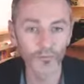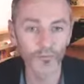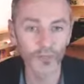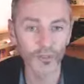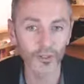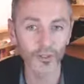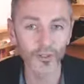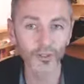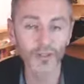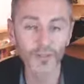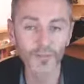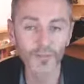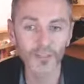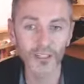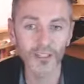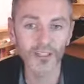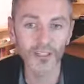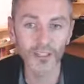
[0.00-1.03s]
So
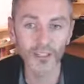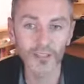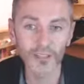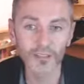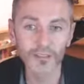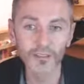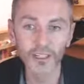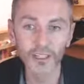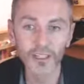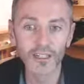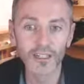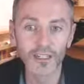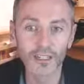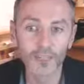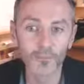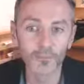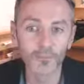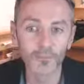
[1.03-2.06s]
that's kind of
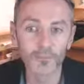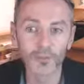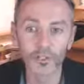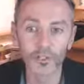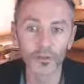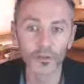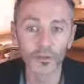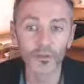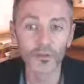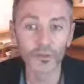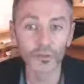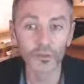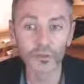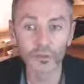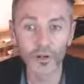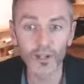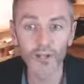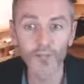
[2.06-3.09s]
the
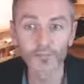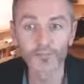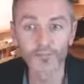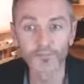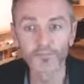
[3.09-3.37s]
school run